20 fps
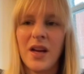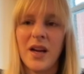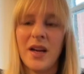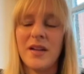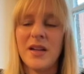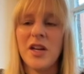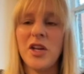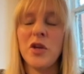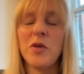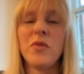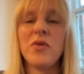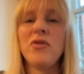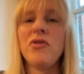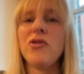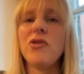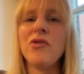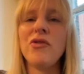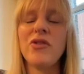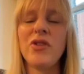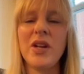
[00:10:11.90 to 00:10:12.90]
And then you would
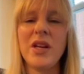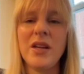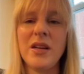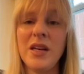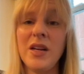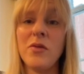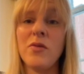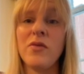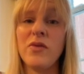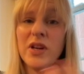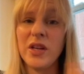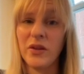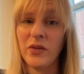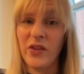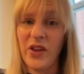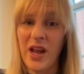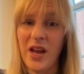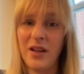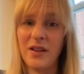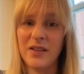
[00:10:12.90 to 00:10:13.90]
usually need real
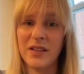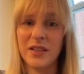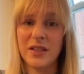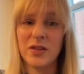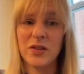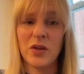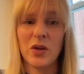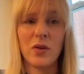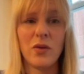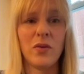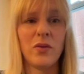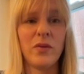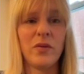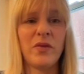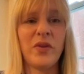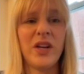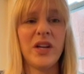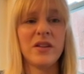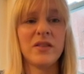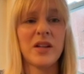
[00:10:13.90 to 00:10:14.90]
data, so
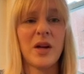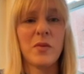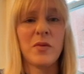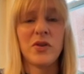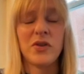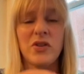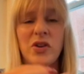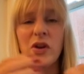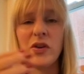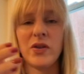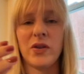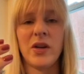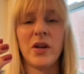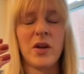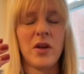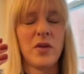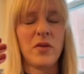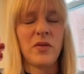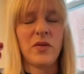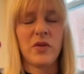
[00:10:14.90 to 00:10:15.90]
things that were done,
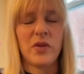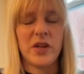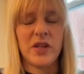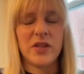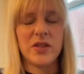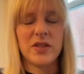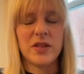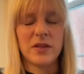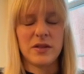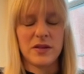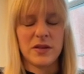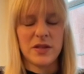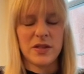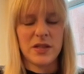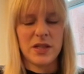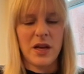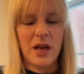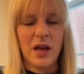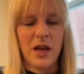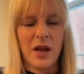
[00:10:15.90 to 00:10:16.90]
for
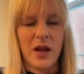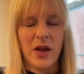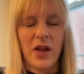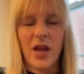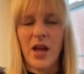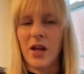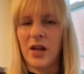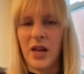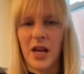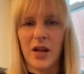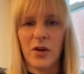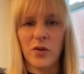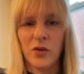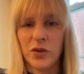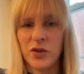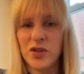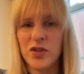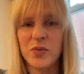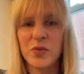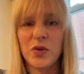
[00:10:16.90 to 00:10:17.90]
instance, like on
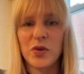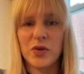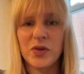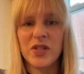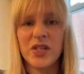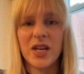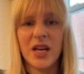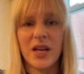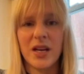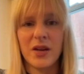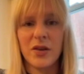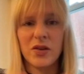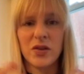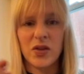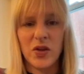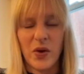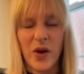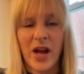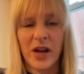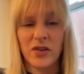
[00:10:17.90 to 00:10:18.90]
a small scale,
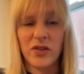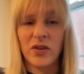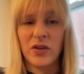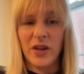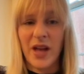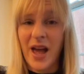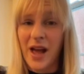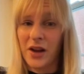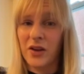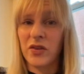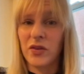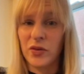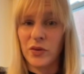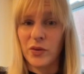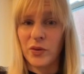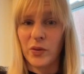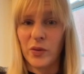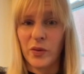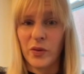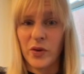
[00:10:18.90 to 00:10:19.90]
so
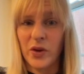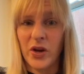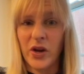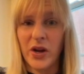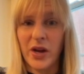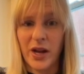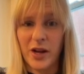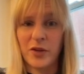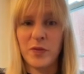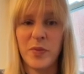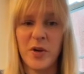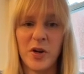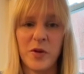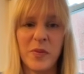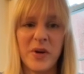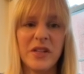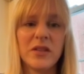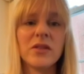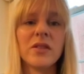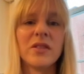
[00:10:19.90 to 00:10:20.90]
actual
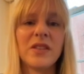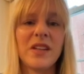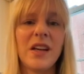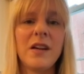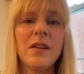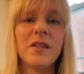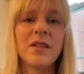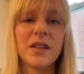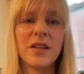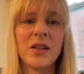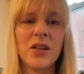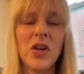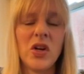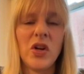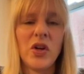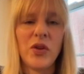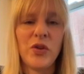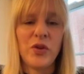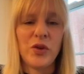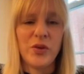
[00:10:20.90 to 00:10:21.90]
experimental data
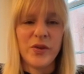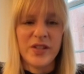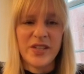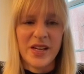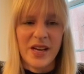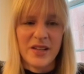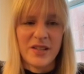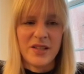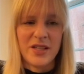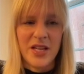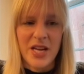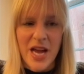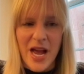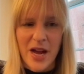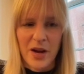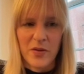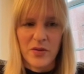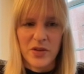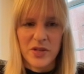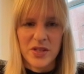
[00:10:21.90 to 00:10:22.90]
to assess the
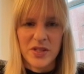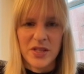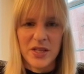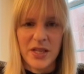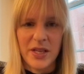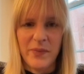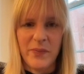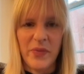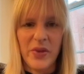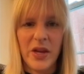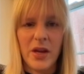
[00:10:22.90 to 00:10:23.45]
accuracy.